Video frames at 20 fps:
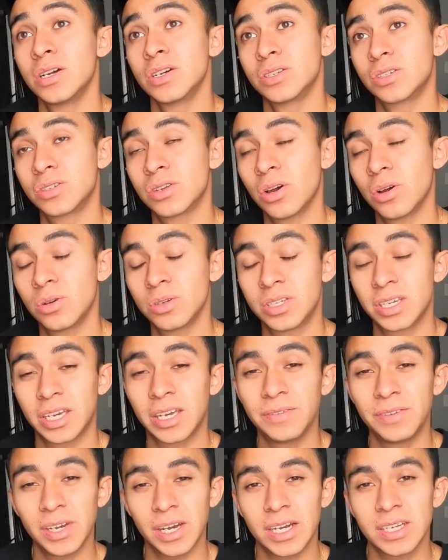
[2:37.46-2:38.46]
So to
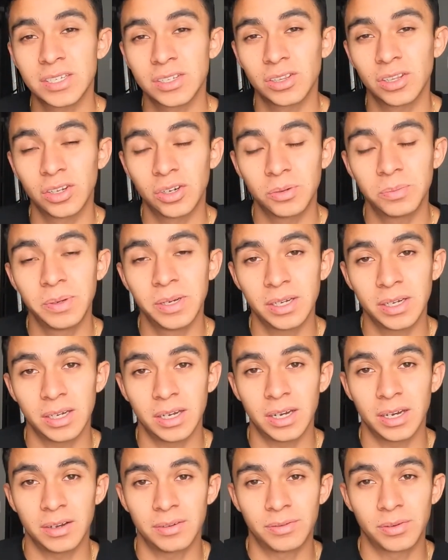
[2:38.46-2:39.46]
give you guys a little bit
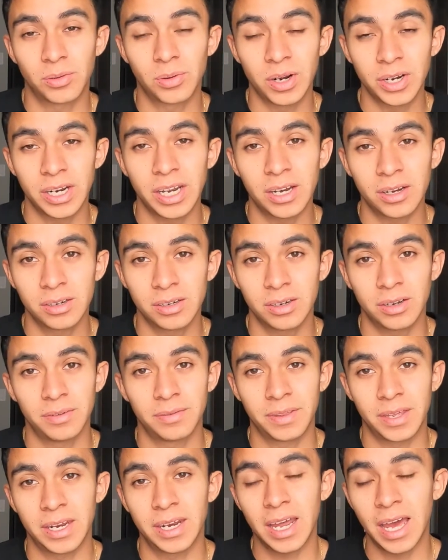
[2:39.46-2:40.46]
of a rundown
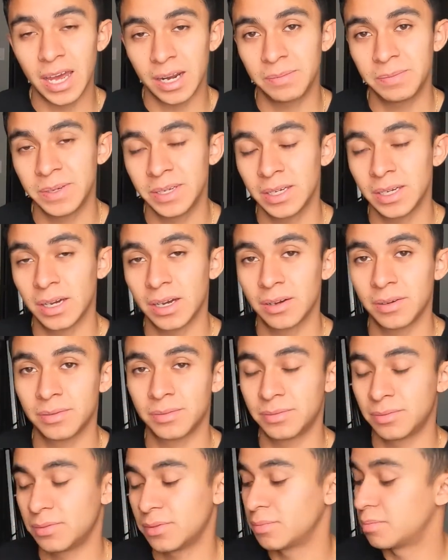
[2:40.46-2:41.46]
of the anatomy
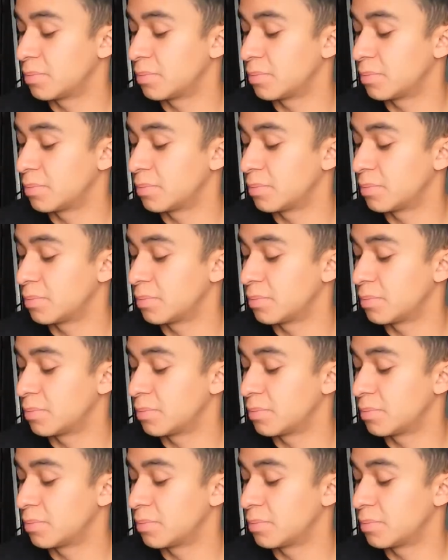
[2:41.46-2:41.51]
of